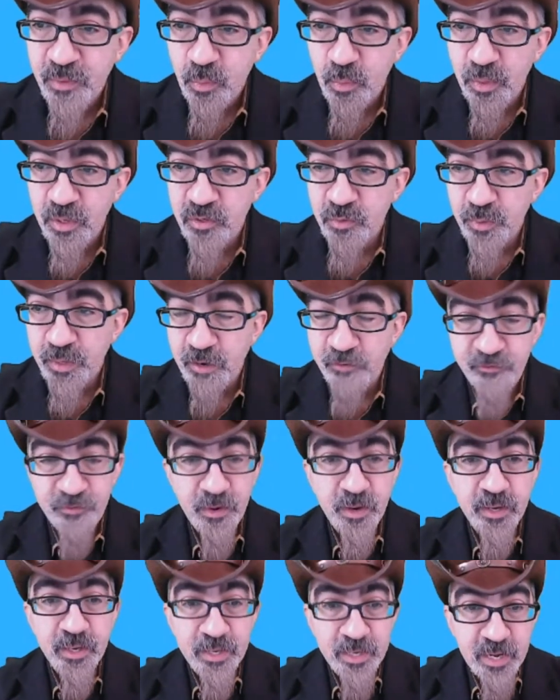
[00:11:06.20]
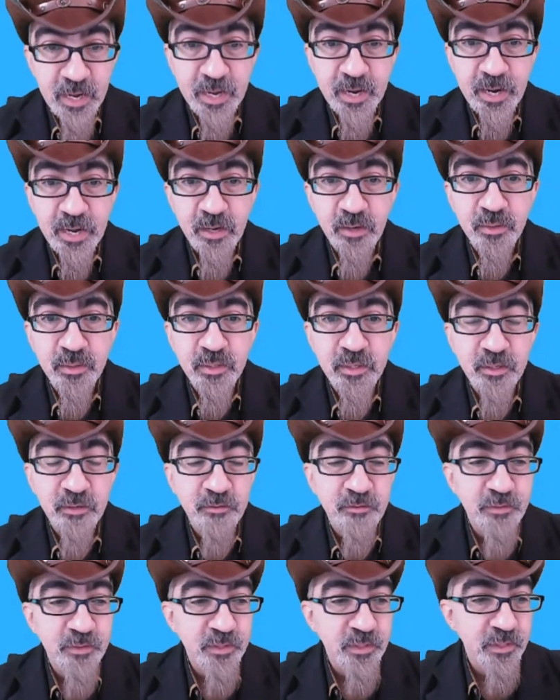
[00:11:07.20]
was when I finally got out
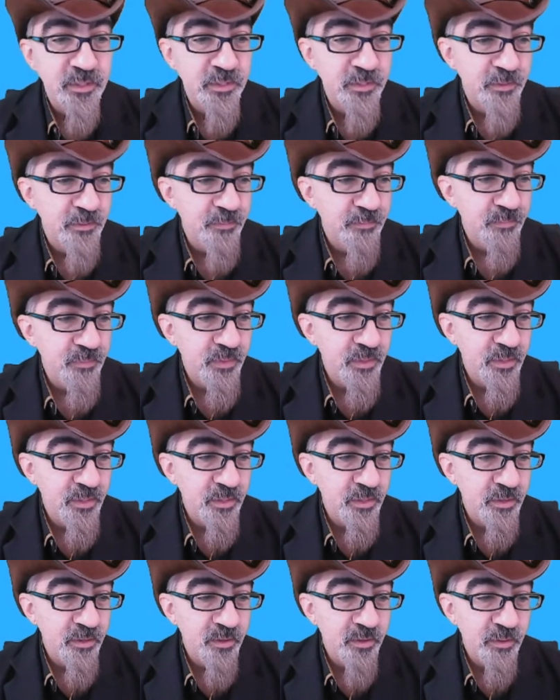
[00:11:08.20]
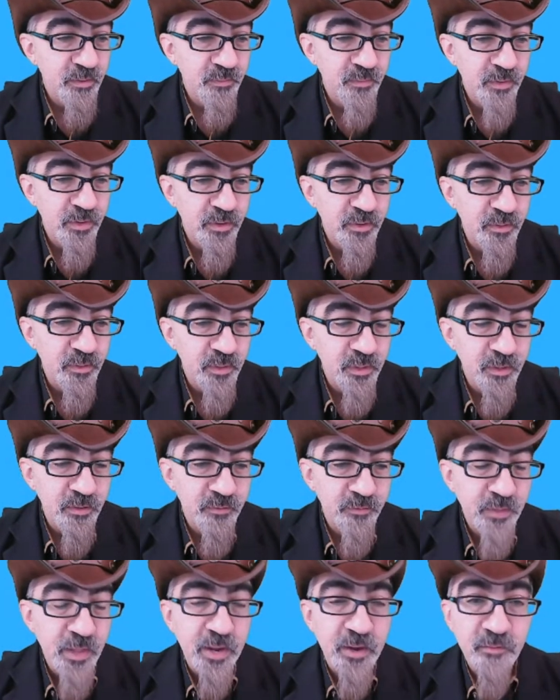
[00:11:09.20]
of of
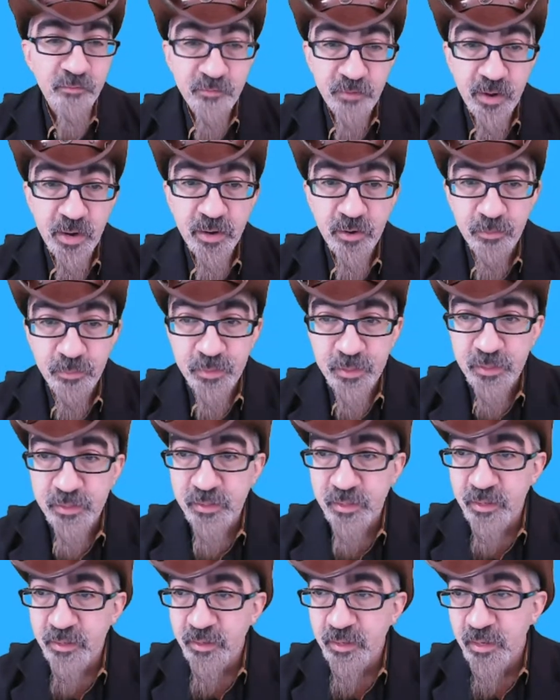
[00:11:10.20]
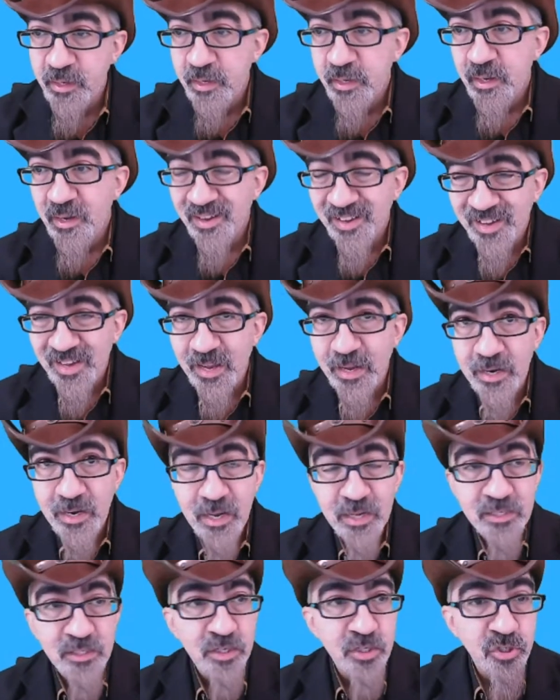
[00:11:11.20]
that environment. Again,
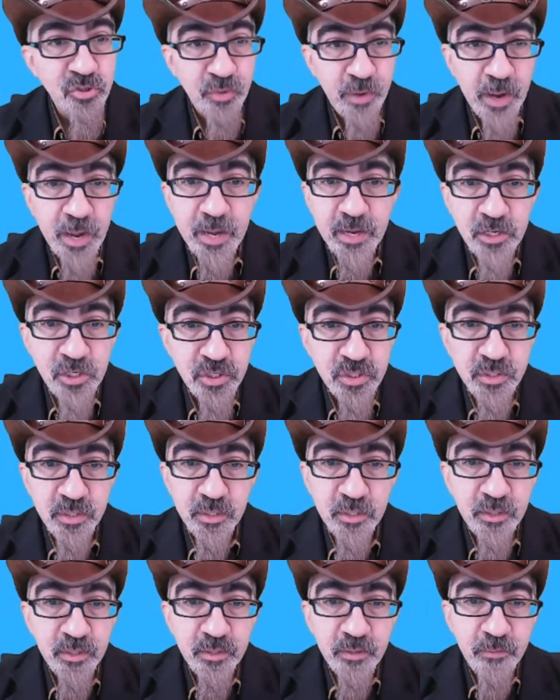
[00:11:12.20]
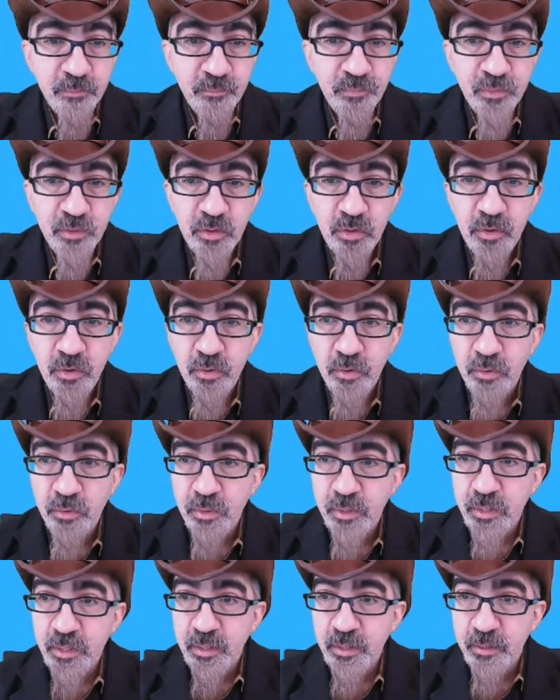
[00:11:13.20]
not to trash, you
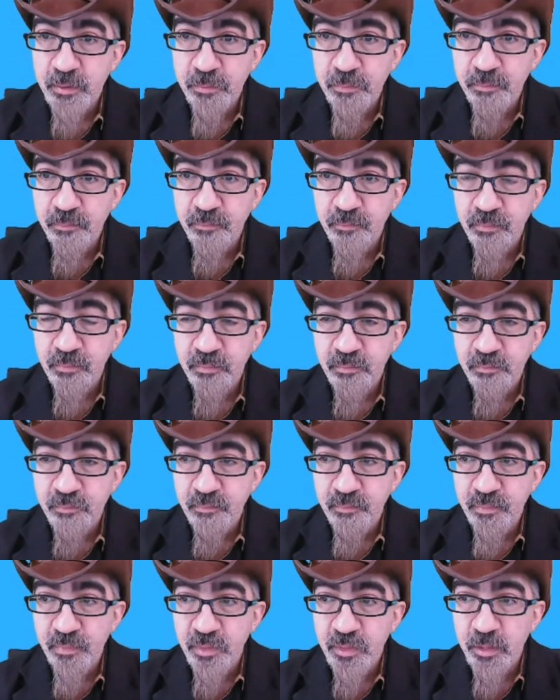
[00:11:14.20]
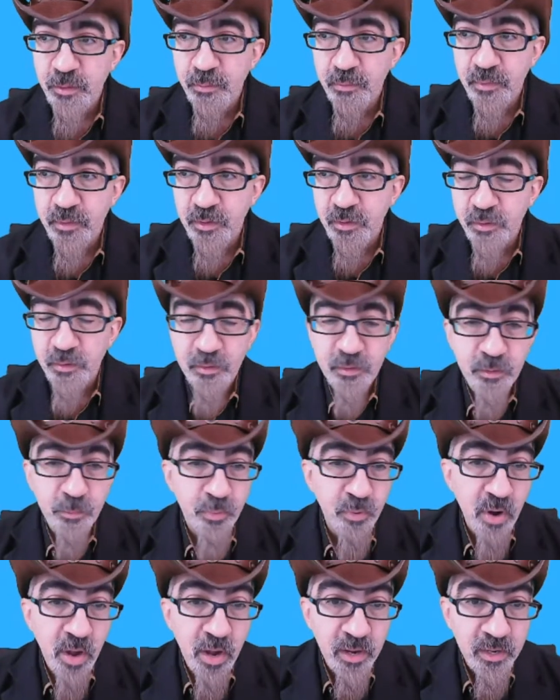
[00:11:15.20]
know, um the
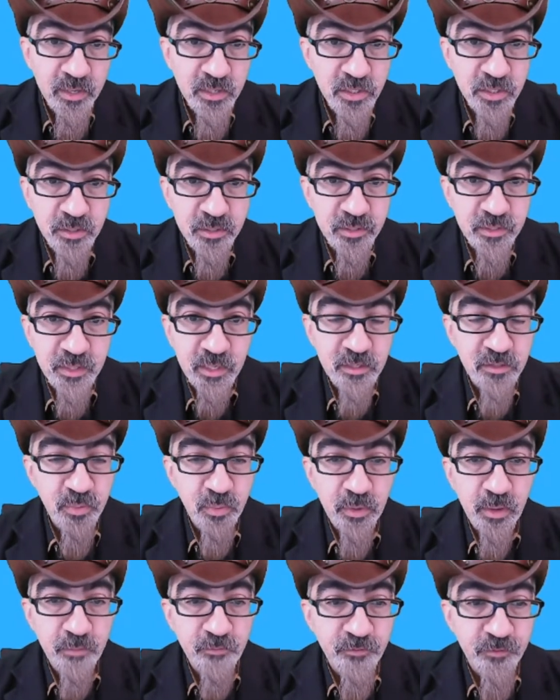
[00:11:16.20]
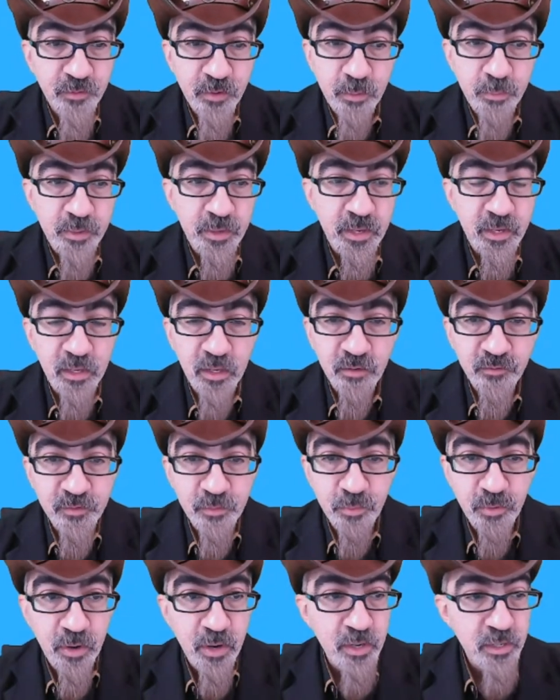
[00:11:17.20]
Bronx, because that's where I'm from and I love
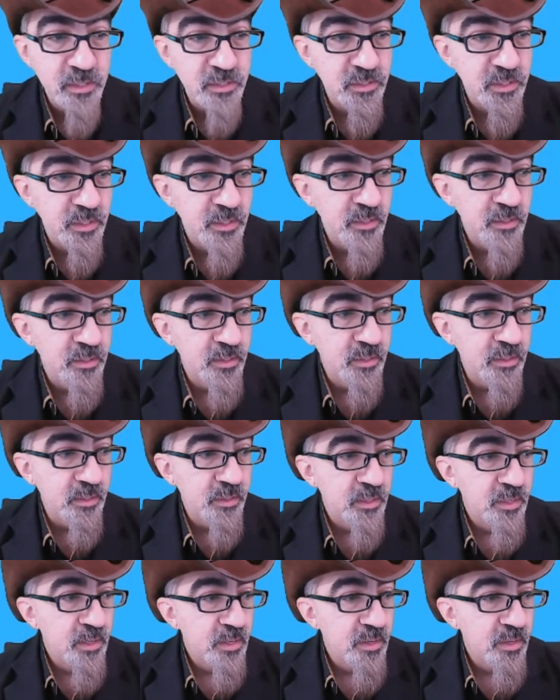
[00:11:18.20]
the Bronx, and I